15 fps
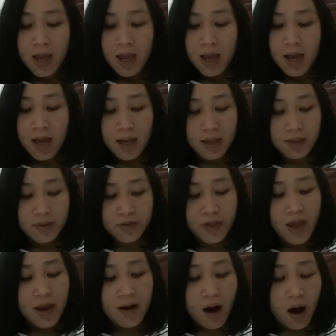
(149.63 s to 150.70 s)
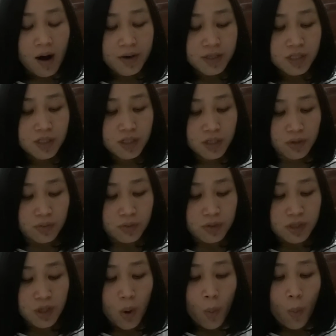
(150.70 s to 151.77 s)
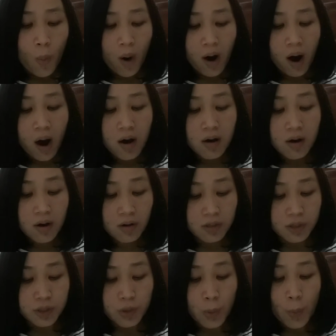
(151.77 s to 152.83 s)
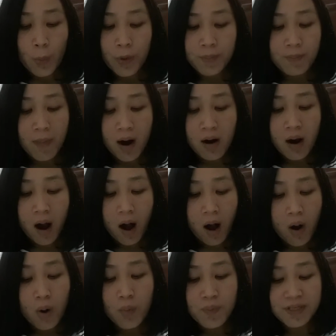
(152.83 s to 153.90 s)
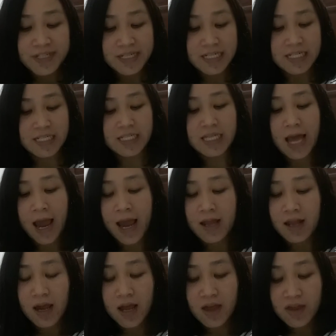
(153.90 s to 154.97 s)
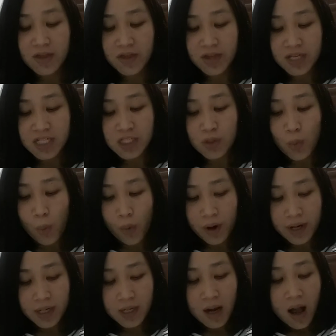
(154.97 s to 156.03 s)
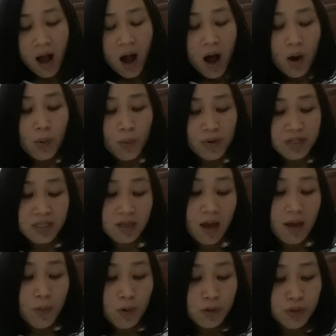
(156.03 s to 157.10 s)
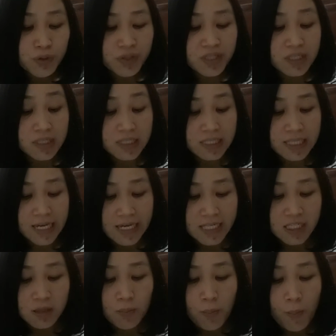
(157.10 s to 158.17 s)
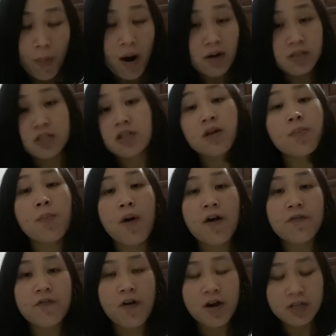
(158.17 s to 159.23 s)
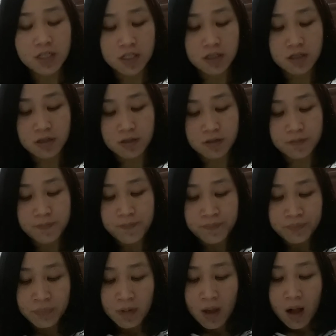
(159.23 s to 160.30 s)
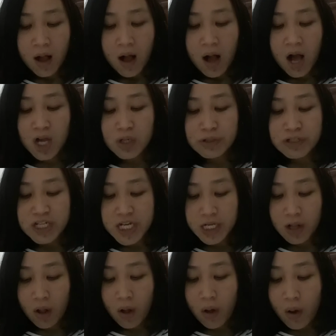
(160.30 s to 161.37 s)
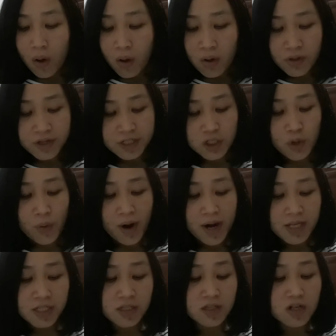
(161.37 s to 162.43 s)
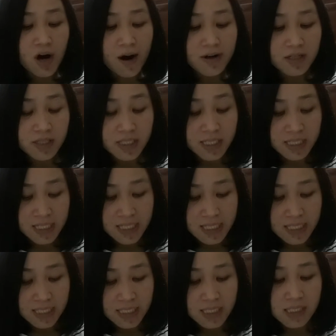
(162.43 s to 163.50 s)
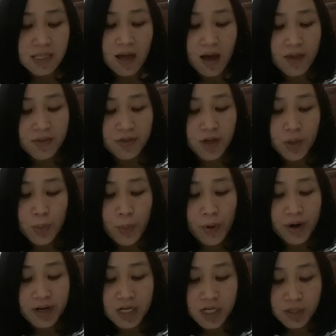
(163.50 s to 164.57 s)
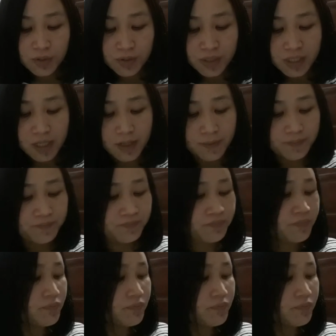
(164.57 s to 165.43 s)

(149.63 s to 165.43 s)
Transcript: And then I used what I learned with my own business, and in this way, I was able to succeed much more faster. I could take all the great strategies that they were using,